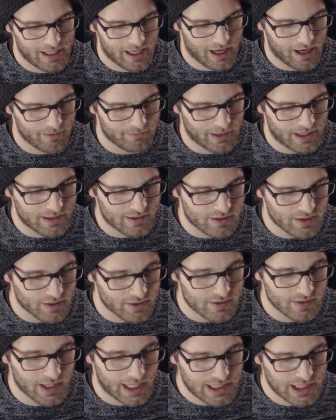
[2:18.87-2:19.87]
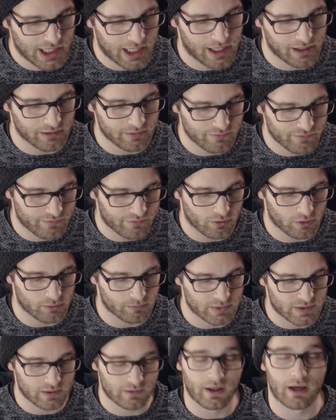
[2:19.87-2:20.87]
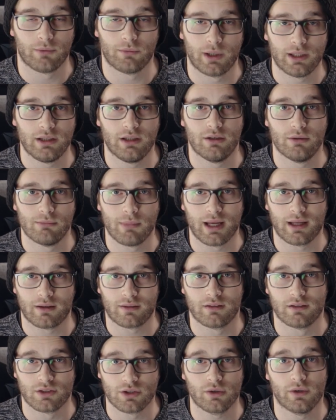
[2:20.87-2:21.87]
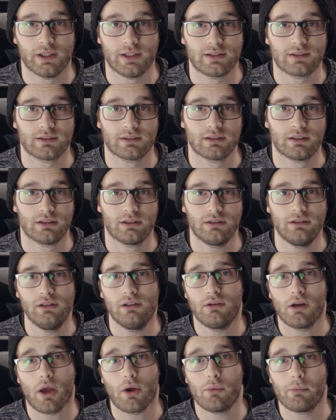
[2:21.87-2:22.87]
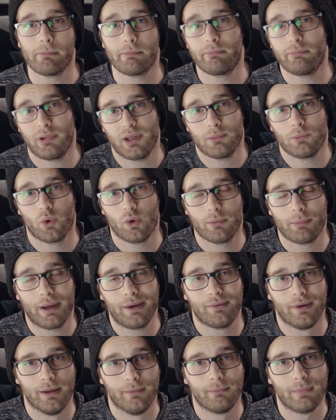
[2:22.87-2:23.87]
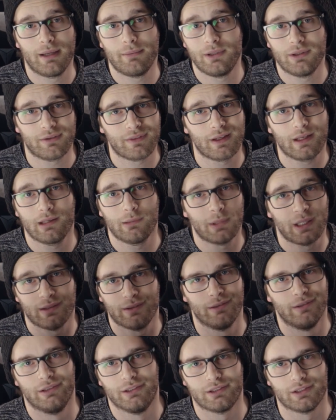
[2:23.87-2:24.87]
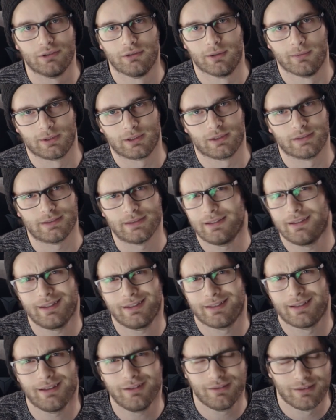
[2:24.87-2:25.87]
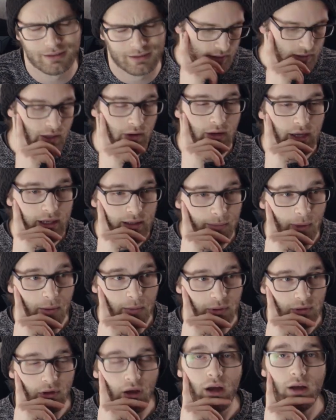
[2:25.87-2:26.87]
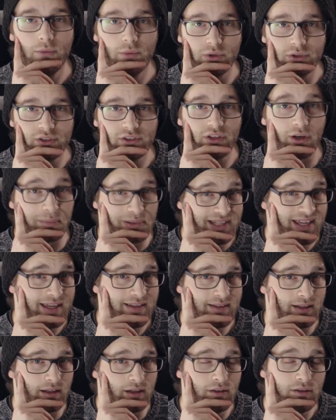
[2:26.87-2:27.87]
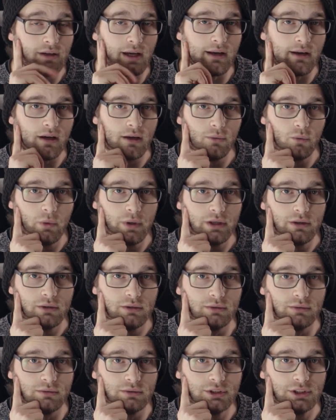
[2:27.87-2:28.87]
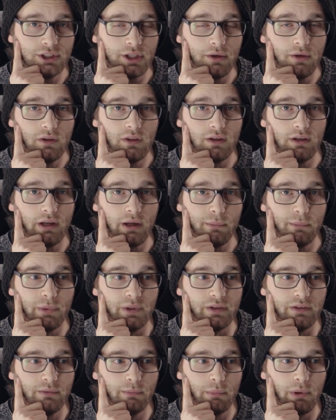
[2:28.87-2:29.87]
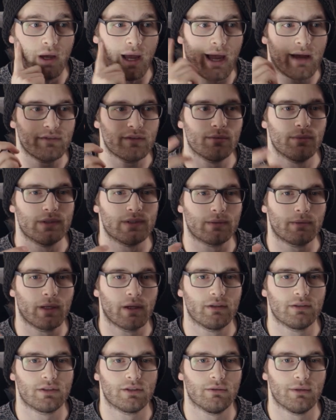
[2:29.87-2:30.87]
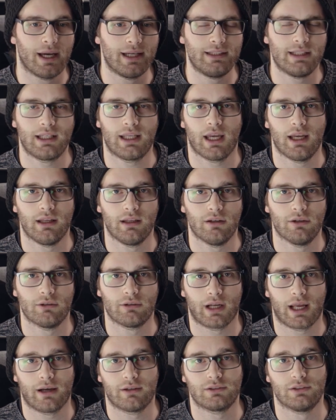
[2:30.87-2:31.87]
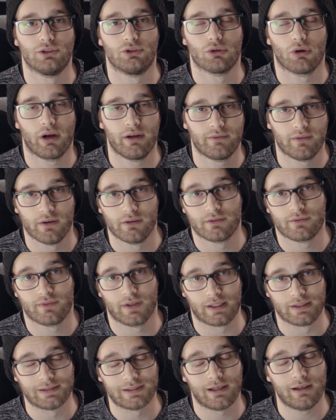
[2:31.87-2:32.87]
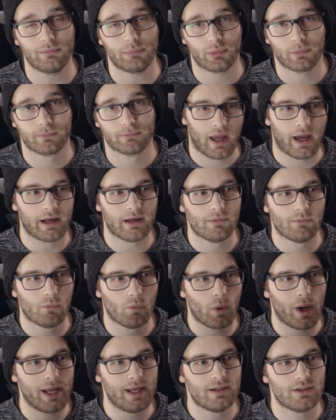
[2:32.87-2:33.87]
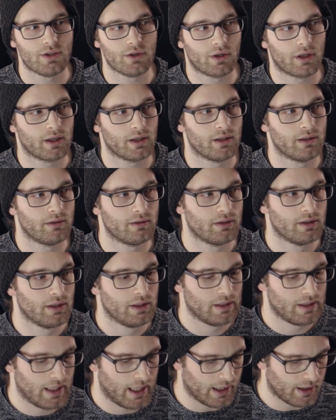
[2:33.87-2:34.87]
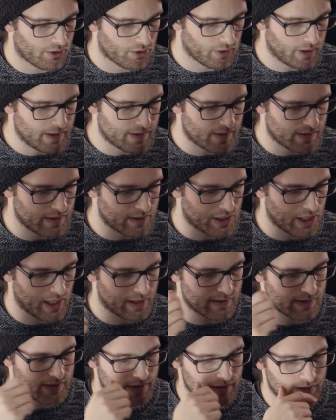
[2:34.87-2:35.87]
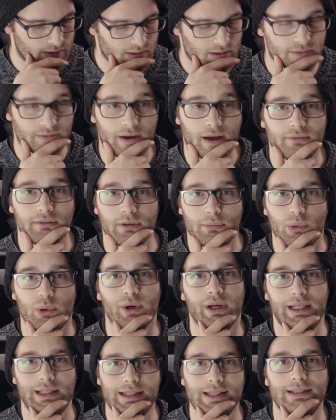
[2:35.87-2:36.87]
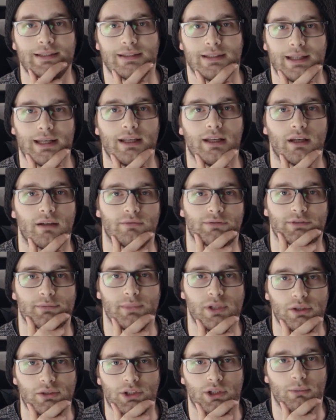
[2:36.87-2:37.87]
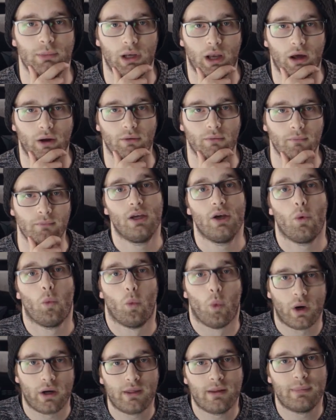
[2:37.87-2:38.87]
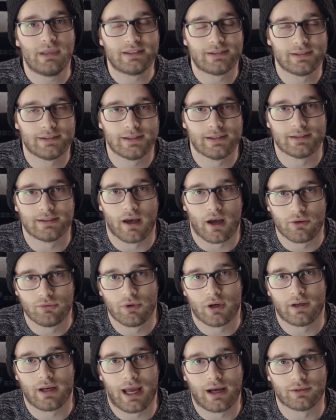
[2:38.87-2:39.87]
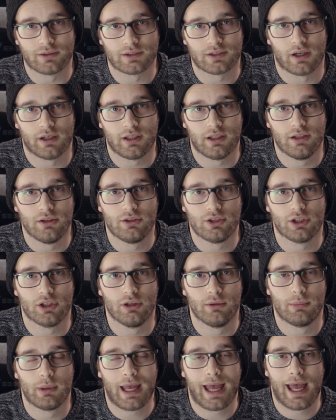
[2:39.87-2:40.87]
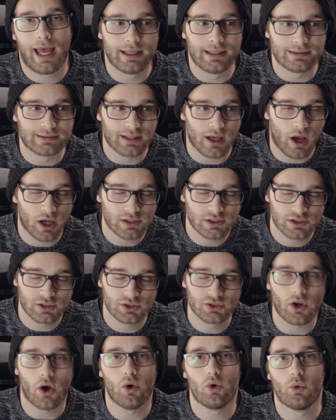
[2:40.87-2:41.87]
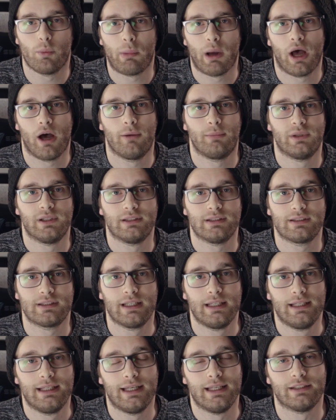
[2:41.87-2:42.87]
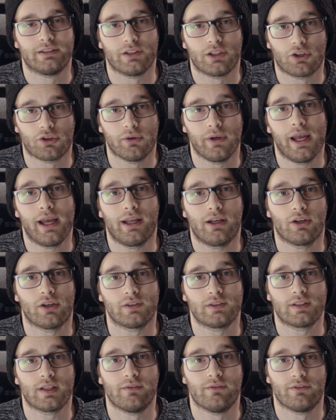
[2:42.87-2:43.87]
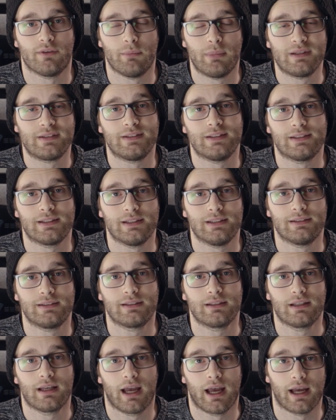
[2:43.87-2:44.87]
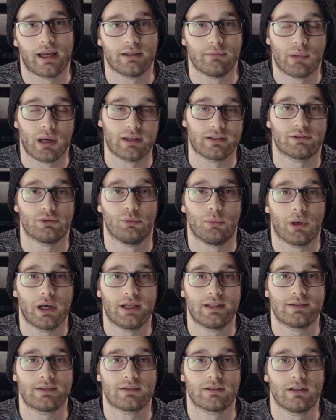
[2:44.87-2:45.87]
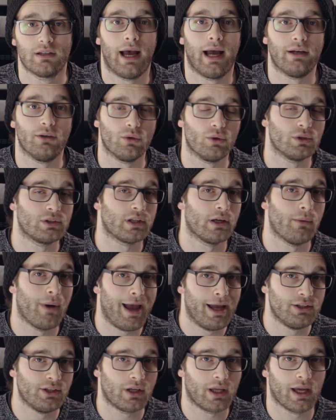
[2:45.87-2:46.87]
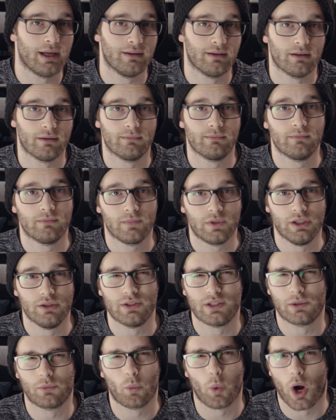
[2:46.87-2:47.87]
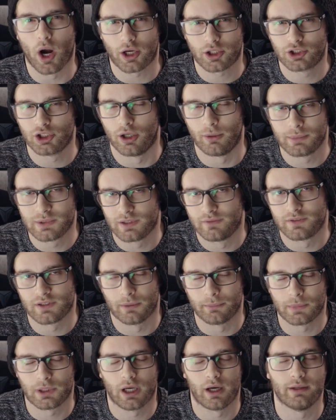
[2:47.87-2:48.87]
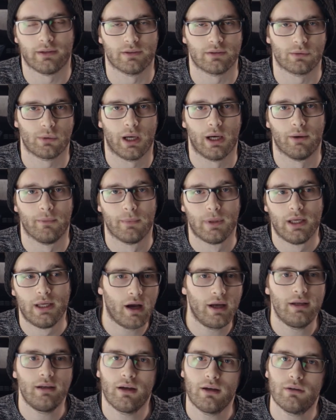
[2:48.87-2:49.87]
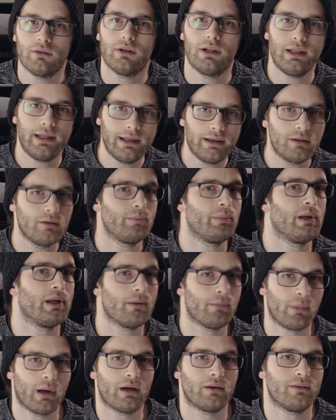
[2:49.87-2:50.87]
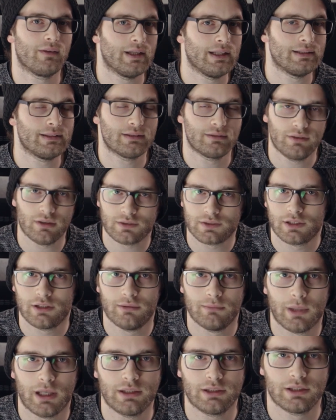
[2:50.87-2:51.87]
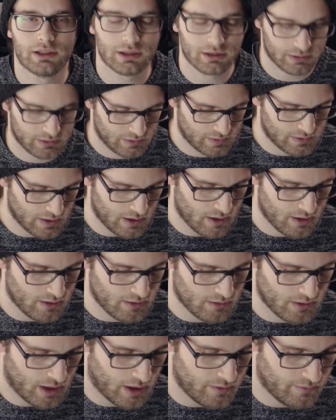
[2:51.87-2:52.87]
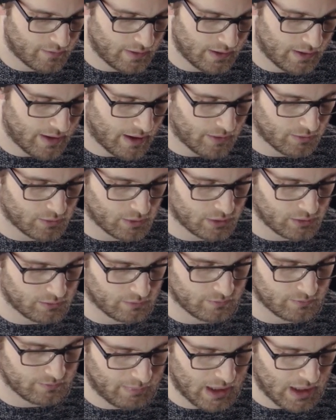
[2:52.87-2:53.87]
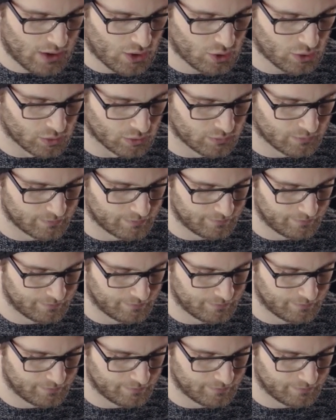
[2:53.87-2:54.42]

Um, it's just to educate and inform so that when you make the choice, you know a bit more about it. Maybe you're thinking about doing lucid dreaming content. I don't know. So in a moment, I will stop teasing you and I will show you the numbers. But afterwards, I'm going to educate you on how to drive those figures up and in ways you can increase the chances of having a pretty decent income from YouTube alone. One of the businesses that I run outside of YouTube, its sole purpose is to create content for businesses and personal brands, and also educate them using workshops of some kind as well. I know a little bit about this, not too much, so hopefully that will be cool.